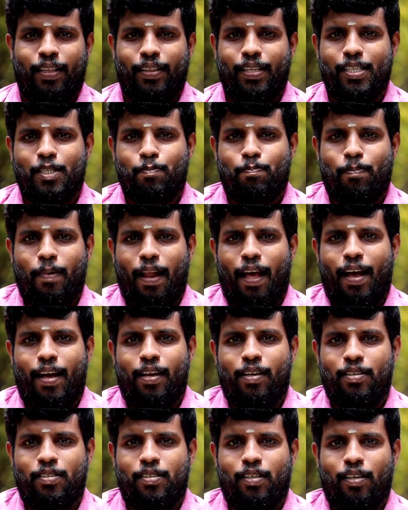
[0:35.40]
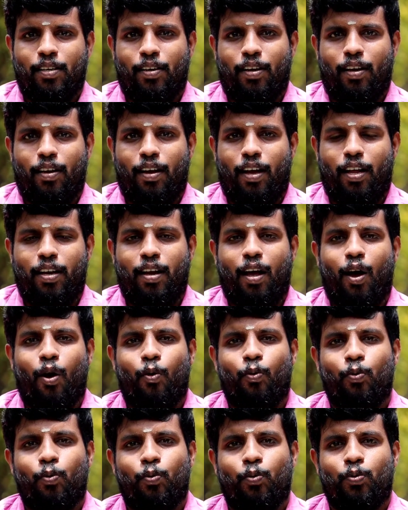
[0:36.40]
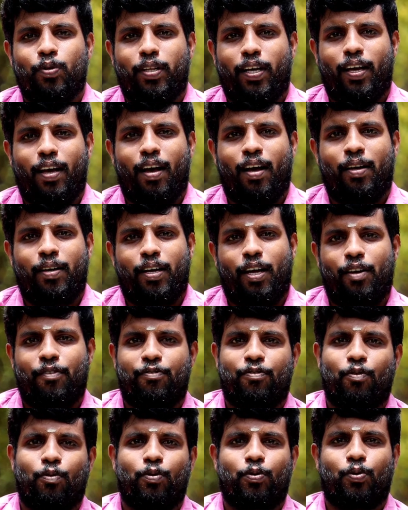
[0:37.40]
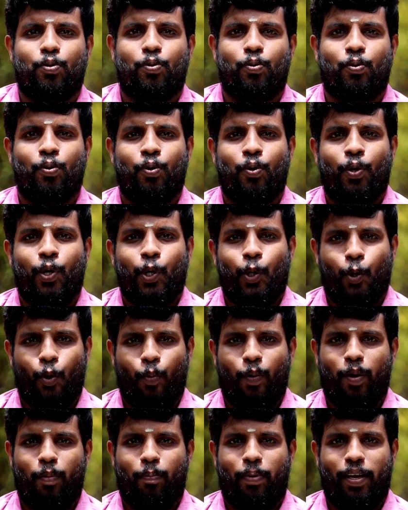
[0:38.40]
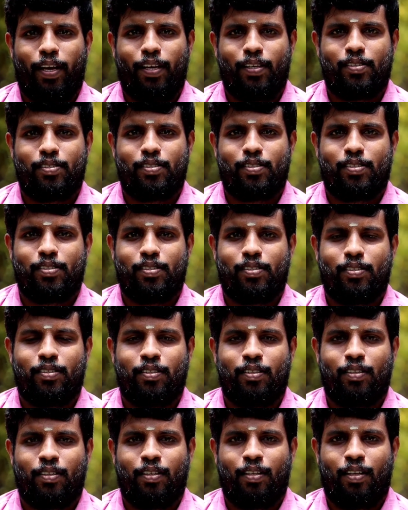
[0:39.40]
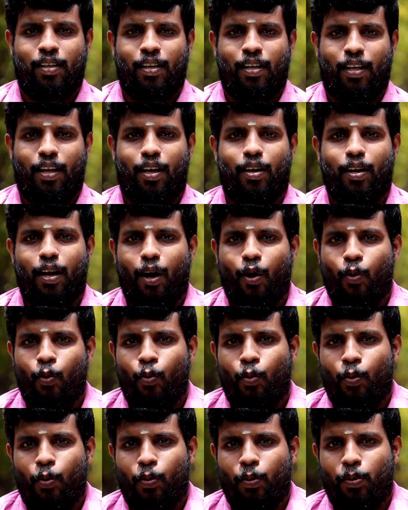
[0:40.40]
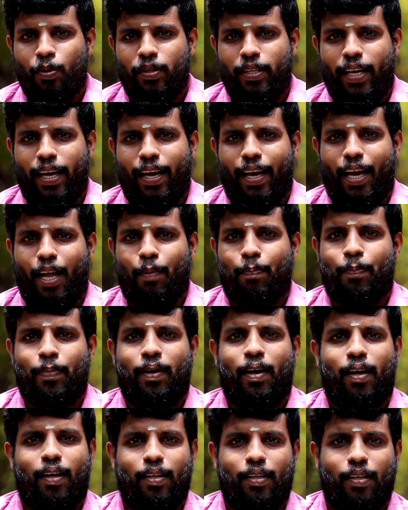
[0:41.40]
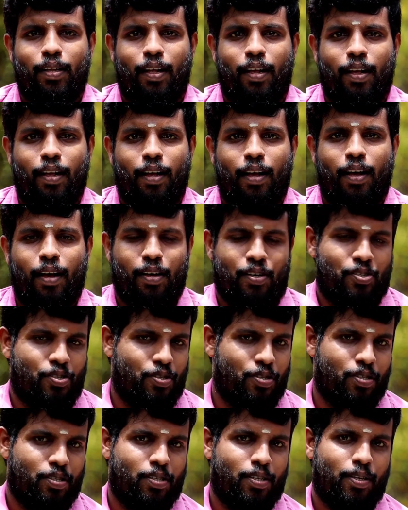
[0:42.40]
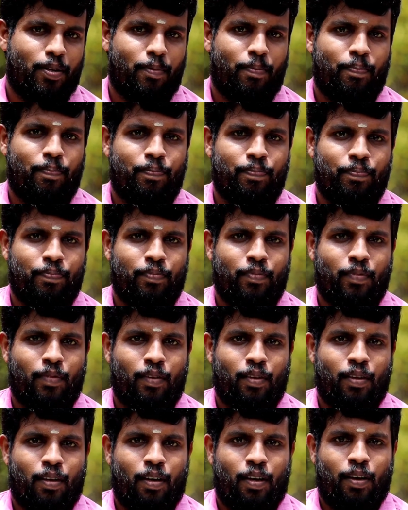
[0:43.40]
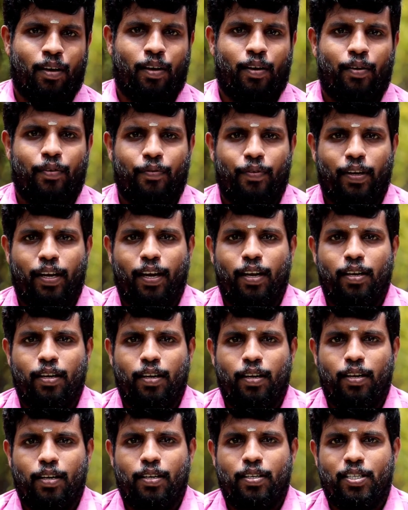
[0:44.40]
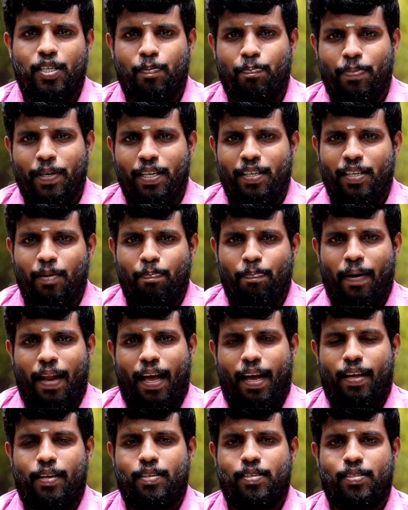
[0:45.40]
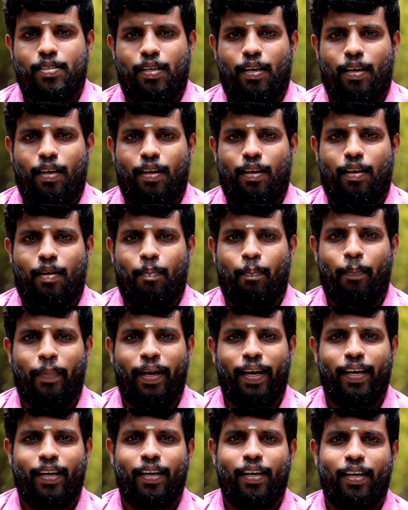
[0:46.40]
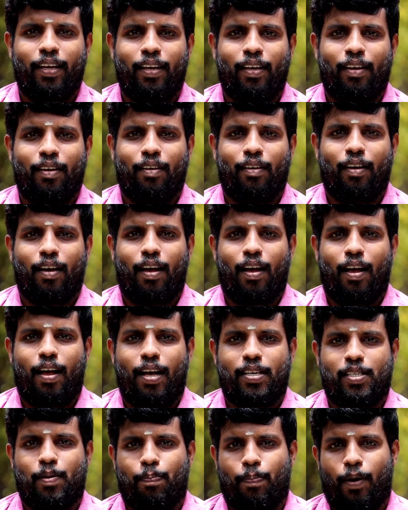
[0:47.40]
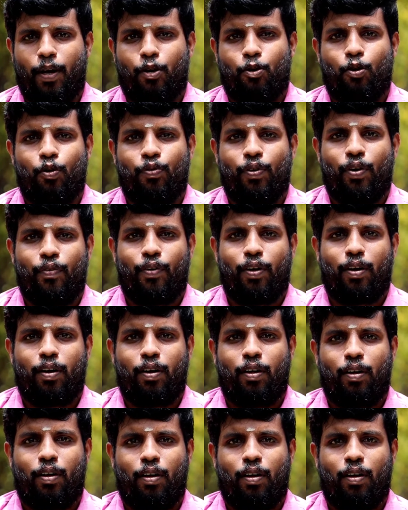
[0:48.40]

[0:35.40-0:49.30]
These plants and how they are helpful to human beings and how they help us. We can depend the plants mainly as a part of our